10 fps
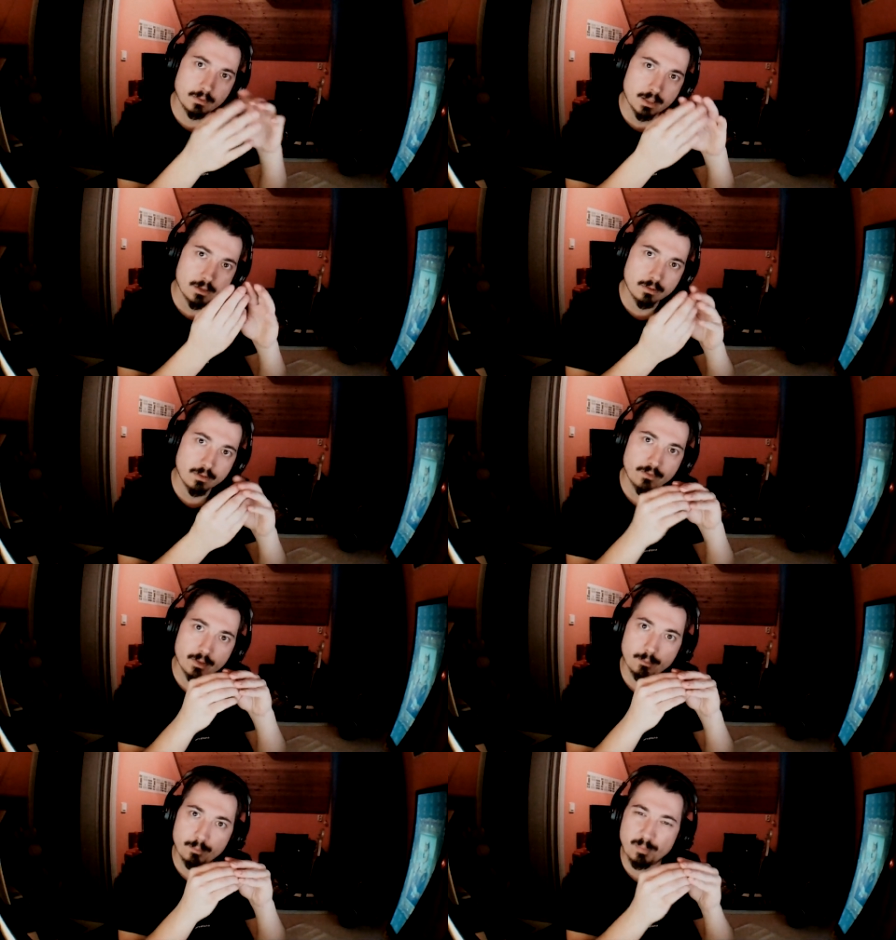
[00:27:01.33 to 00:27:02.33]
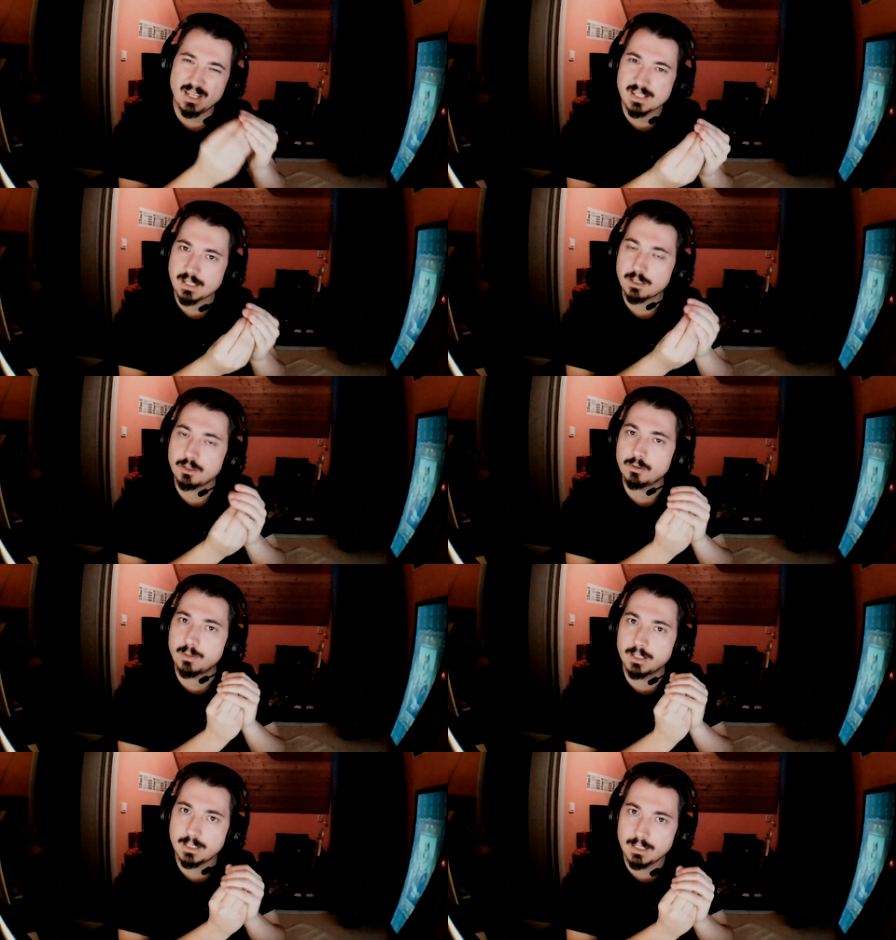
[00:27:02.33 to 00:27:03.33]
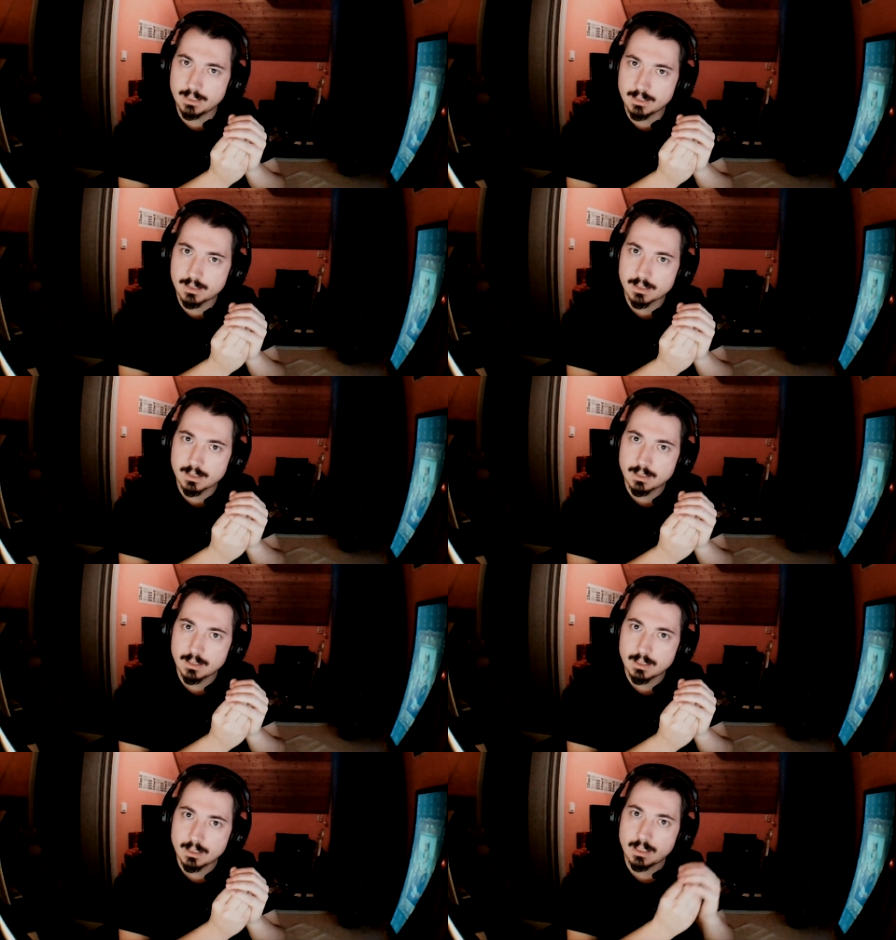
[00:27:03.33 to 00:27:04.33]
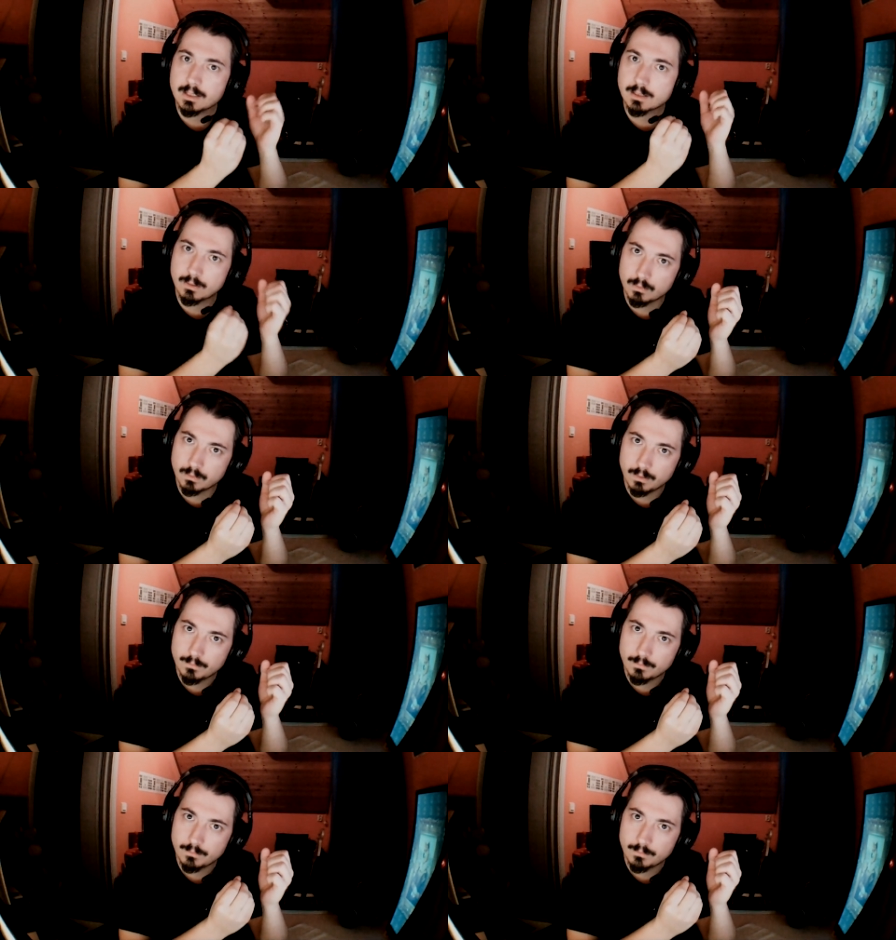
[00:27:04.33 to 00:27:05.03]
sort of basic human needs is cool.